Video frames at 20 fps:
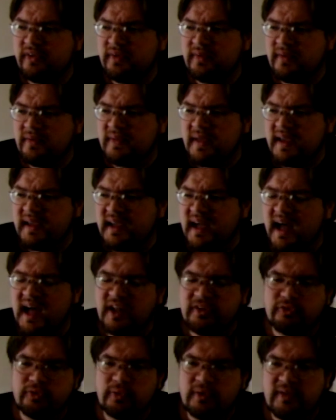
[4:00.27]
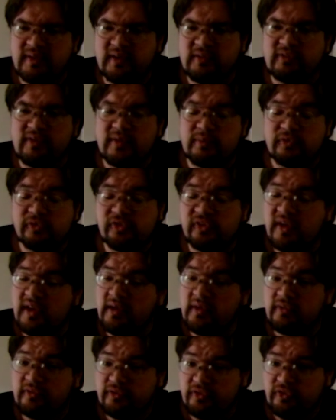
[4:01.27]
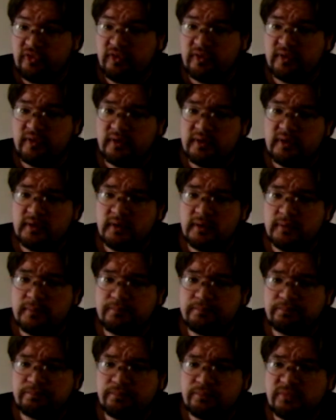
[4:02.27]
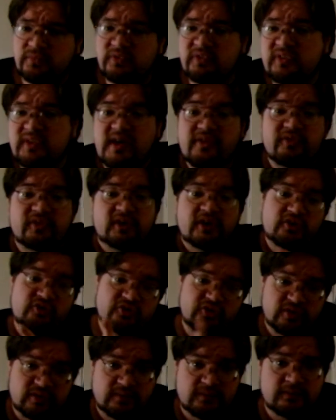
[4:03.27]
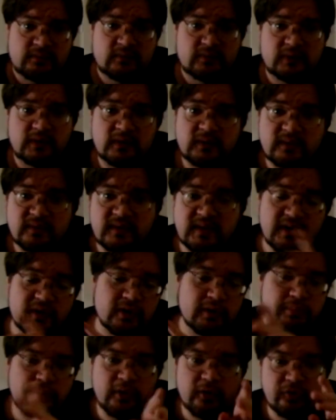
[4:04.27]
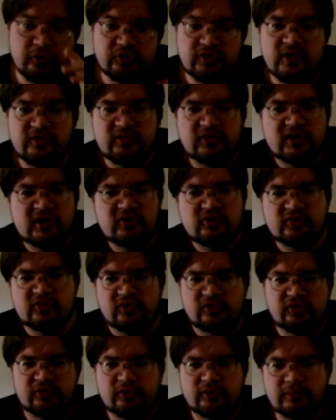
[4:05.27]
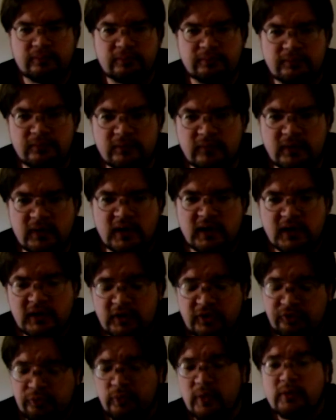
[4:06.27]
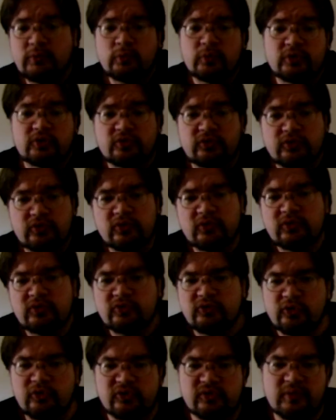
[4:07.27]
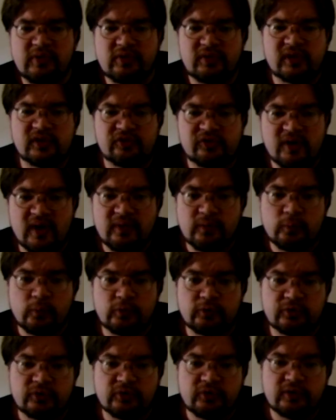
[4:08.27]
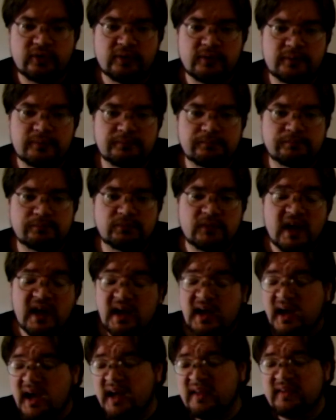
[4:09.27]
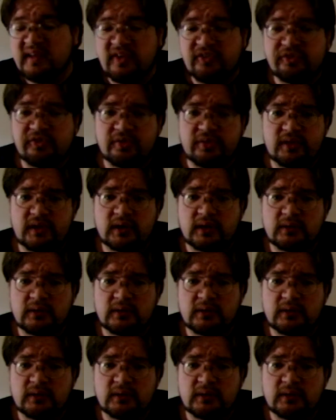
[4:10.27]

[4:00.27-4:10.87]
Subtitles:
that they can't do anything for themselves. Definition. They're opposed definitions. Because one wouldn't do some of the things the other wouldn't. And that's the thing.